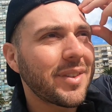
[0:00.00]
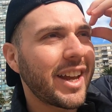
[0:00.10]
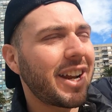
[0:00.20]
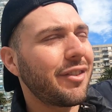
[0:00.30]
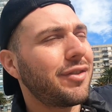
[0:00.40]

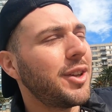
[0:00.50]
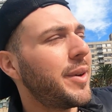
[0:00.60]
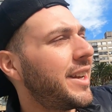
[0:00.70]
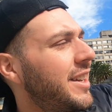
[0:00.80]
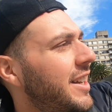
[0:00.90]
and I
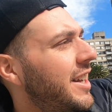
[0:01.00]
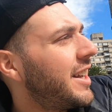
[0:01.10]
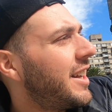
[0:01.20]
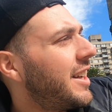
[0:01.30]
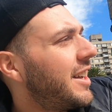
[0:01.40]
flew it,
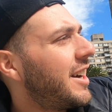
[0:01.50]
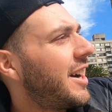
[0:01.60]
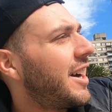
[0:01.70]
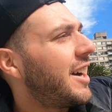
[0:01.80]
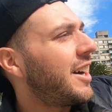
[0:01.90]

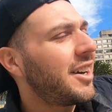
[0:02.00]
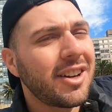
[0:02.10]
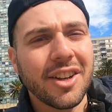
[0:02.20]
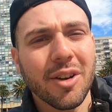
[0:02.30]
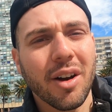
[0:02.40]

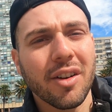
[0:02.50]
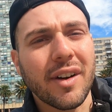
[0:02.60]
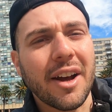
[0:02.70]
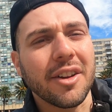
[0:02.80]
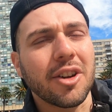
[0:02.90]
you know, all
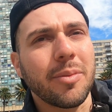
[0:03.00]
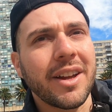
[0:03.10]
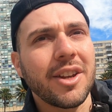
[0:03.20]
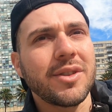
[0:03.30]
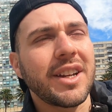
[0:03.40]
around a little
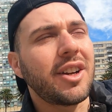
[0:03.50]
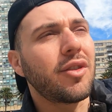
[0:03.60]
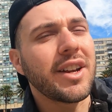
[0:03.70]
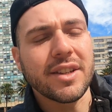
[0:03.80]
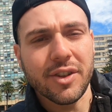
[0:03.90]
bit. I used it in
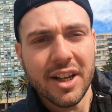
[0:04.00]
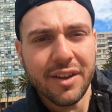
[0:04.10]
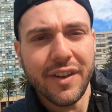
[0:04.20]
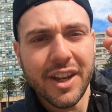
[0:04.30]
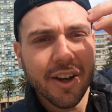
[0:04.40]
Greece. If you saw
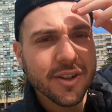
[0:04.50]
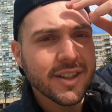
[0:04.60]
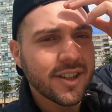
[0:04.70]
the videos,